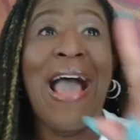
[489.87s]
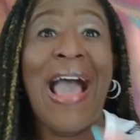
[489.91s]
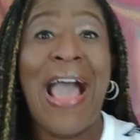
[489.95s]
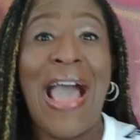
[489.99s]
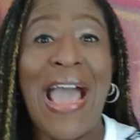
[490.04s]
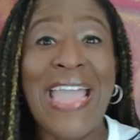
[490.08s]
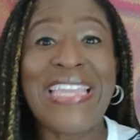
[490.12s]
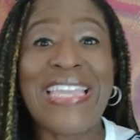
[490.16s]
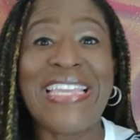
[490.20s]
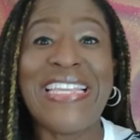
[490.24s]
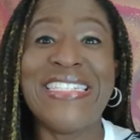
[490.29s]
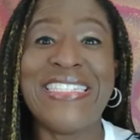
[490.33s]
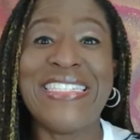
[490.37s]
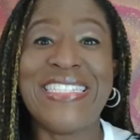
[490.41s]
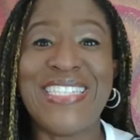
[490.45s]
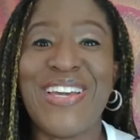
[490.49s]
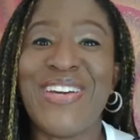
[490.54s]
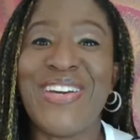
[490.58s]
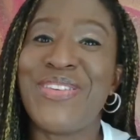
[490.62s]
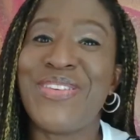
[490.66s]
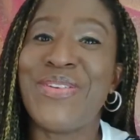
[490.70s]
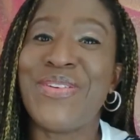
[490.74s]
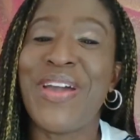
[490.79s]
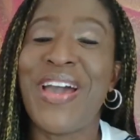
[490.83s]
I can
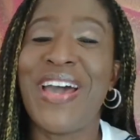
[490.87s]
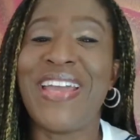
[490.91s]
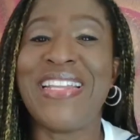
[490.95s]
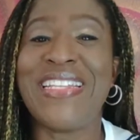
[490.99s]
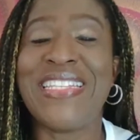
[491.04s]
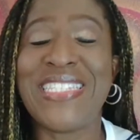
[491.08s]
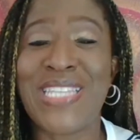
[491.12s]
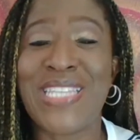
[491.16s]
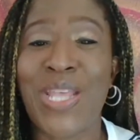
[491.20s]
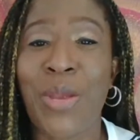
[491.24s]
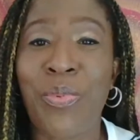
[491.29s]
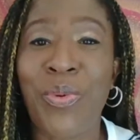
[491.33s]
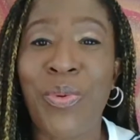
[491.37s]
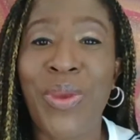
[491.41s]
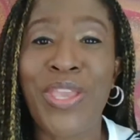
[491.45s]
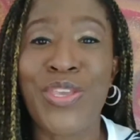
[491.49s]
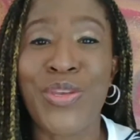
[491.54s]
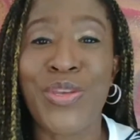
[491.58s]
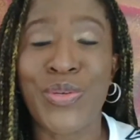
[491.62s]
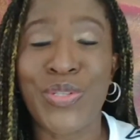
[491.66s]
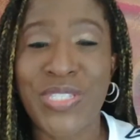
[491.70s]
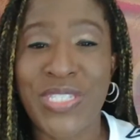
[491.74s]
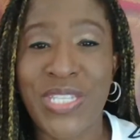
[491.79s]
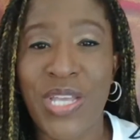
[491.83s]
tell you how to separate
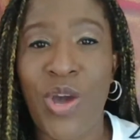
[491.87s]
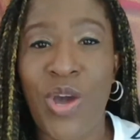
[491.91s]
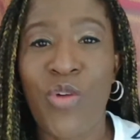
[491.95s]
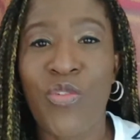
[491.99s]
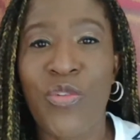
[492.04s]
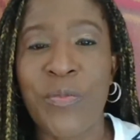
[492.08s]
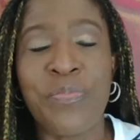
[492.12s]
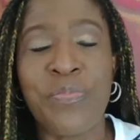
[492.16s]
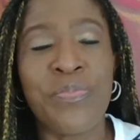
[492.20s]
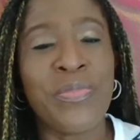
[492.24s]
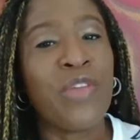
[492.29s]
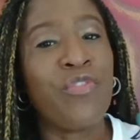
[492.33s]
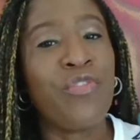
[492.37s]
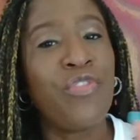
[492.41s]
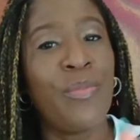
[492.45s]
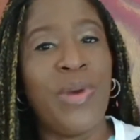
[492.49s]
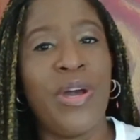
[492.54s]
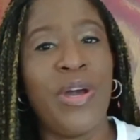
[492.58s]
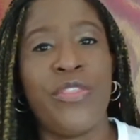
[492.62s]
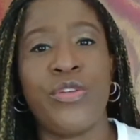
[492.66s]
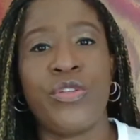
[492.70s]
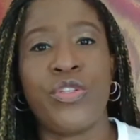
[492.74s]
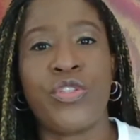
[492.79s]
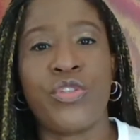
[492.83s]
yourself from
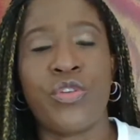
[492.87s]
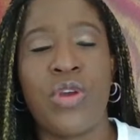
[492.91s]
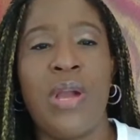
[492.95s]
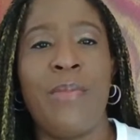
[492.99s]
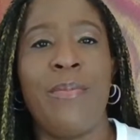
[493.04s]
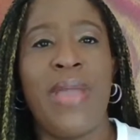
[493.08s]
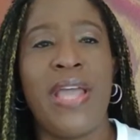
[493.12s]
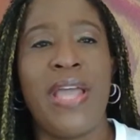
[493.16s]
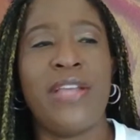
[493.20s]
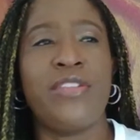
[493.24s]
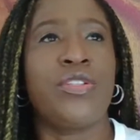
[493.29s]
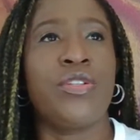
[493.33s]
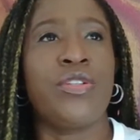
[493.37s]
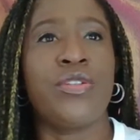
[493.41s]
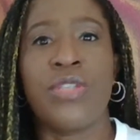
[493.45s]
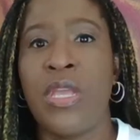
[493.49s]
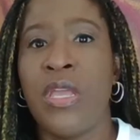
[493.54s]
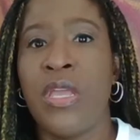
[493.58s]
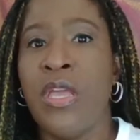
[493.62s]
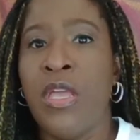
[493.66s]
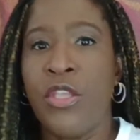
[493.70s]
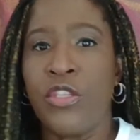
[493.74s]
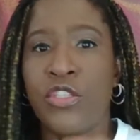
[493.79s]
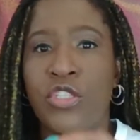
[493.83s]
other scrum masters.
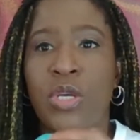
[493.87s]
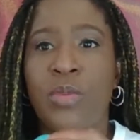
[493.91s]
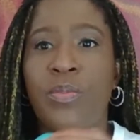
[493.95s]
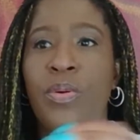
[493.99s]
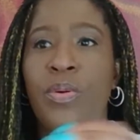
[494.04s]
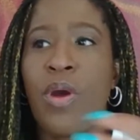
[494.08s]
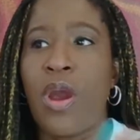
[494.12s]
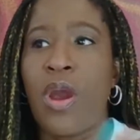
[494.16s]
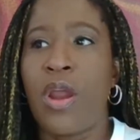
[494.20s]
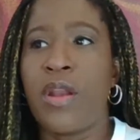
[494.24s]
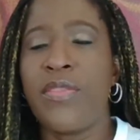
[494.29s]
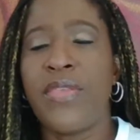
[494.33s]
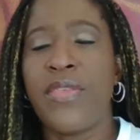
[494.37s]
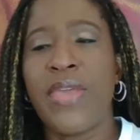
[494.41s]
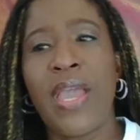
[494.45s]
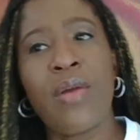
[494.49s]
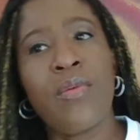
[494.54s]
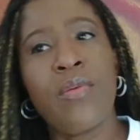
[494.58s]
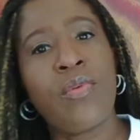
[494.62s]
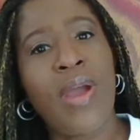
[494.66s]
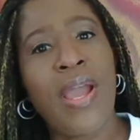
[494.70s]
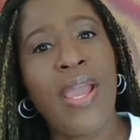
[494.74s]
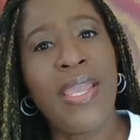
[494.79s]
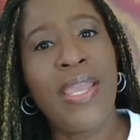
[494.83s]
So part of
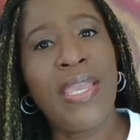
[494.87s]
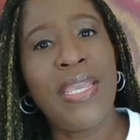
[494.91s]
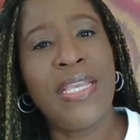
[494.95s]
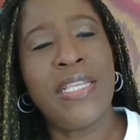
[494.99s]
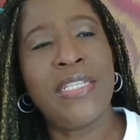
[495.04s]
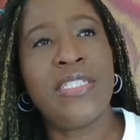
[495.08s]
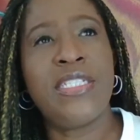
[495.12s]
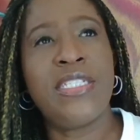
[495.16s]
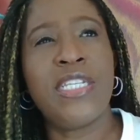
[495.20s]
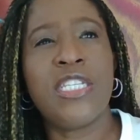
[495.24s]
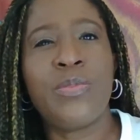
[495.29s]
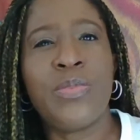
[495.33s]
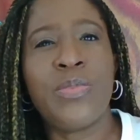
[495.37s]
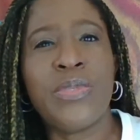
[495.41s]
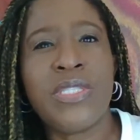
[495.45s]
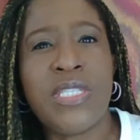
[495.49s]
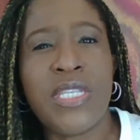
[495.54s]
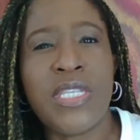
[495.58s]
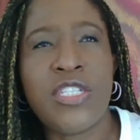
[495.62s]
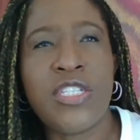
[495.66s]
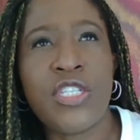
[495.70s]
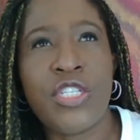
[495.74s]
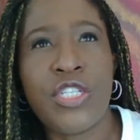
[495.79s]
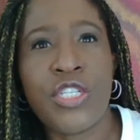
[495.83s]
that, right, is just
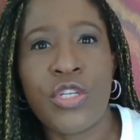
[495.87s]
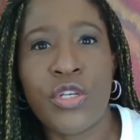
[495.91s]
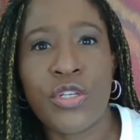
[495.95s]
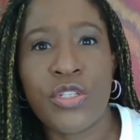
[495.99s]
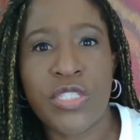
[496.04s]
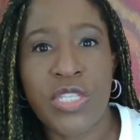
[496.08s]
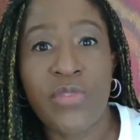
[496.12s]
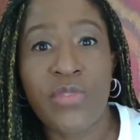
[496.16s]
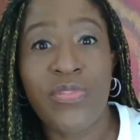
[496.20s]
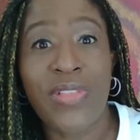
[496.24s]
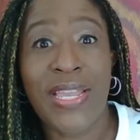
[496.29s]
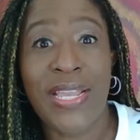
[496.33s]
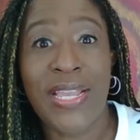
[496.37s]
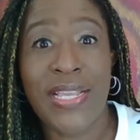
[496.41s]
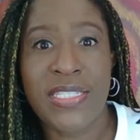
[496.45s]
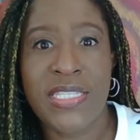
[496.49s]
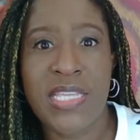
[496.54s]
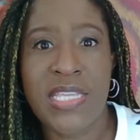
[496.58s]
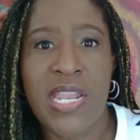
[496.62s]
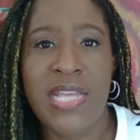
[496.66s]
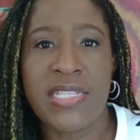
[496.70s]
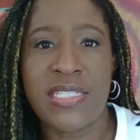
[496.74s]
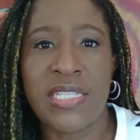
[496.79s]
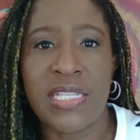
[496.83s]
position yourself, like I
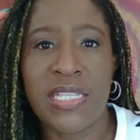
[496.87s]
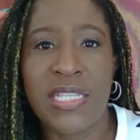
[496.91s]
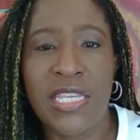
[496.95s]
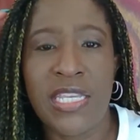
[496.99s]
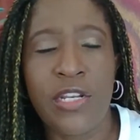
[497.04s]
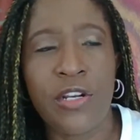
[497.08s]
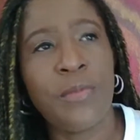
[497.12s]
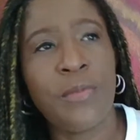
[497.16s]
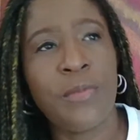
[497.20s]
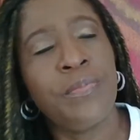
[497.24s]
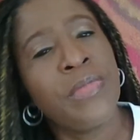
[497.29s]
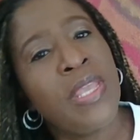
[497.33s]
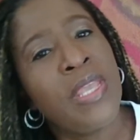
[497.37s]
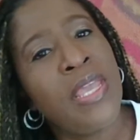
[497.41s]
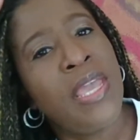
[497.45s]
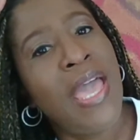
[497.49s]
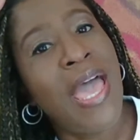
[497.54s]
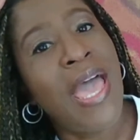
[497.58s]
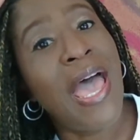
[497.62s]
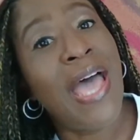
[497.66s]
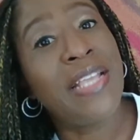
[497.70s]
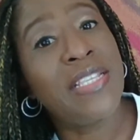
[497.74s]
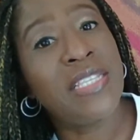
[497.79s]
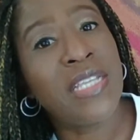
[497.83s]
said, as a leader,
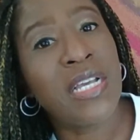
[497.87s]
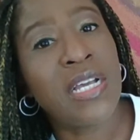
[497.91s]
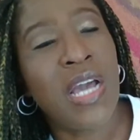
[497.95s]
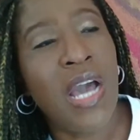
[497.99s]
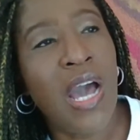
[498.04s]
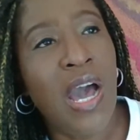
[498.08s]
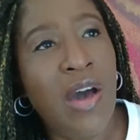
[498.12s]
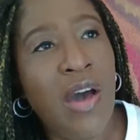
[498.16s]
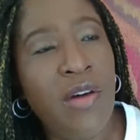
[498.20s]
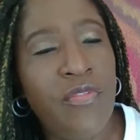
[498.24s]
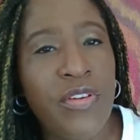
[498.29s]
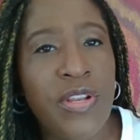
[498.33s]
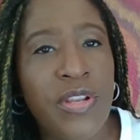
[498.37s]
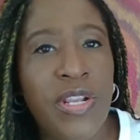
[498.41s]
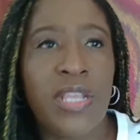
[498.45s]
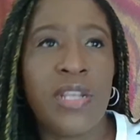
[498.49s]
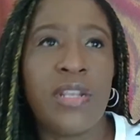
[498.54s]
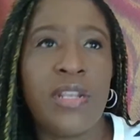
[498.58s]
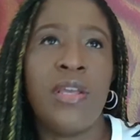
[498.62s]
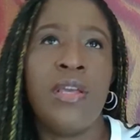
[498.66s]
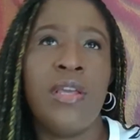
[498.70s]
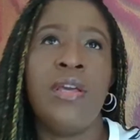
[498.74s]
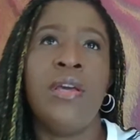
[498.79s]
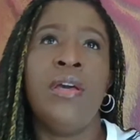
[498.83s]
as a
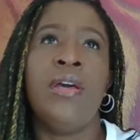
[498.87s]
confident